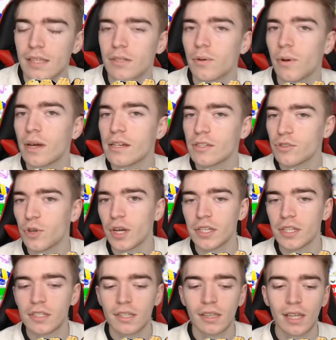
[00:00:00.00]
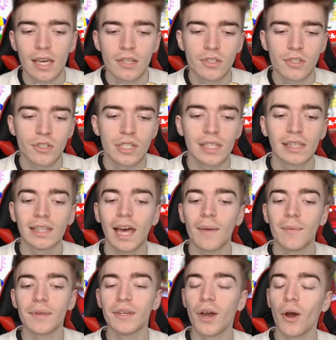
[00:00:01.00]
It's quite a strange glitch,
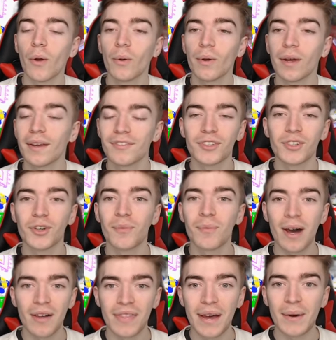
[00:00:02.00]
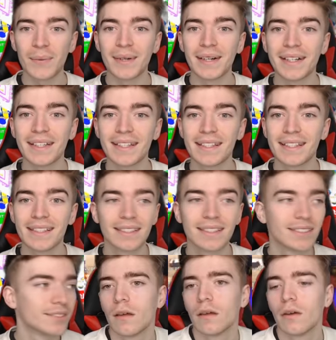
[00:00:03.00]
let me know if you know about that one.
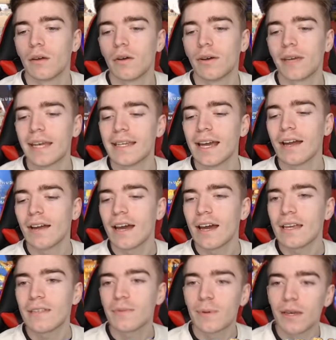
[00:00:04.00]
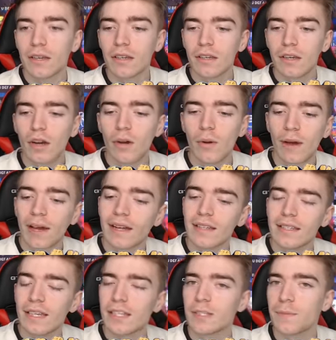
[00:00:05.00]
Okay, now guys, we're gonna go
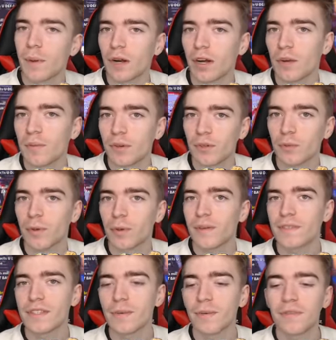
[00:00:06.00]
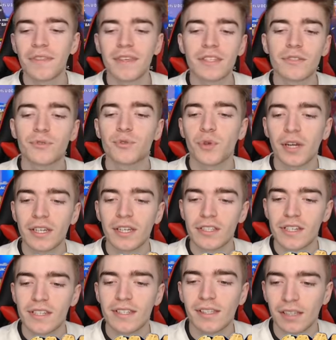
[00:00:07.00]
and experiment with some of the
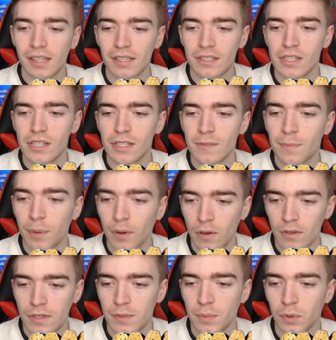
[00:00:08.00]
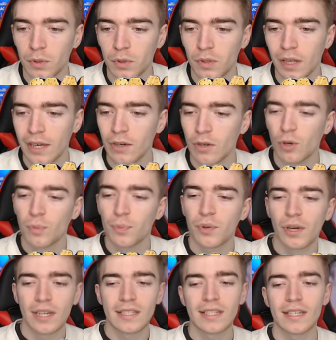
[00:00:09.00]
strangest glitches possible
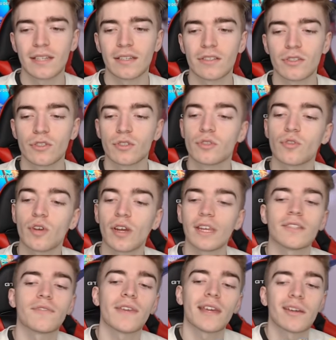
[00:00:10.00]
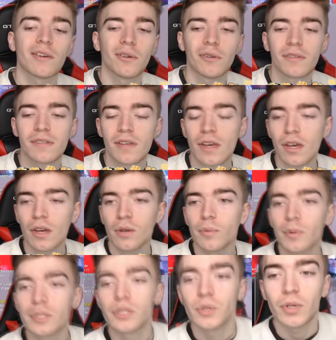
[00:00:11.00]
incorporating strange vehicles
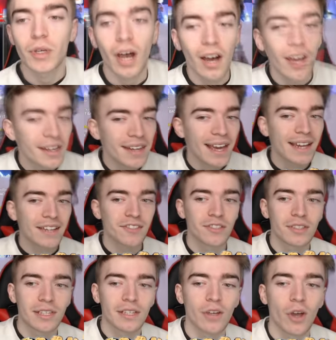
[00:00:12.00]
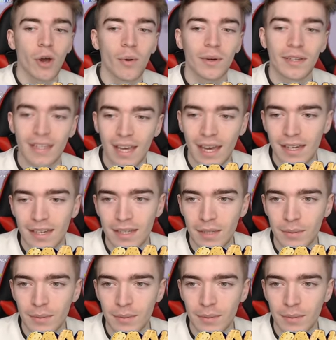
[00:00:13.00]
which you can't actually go and get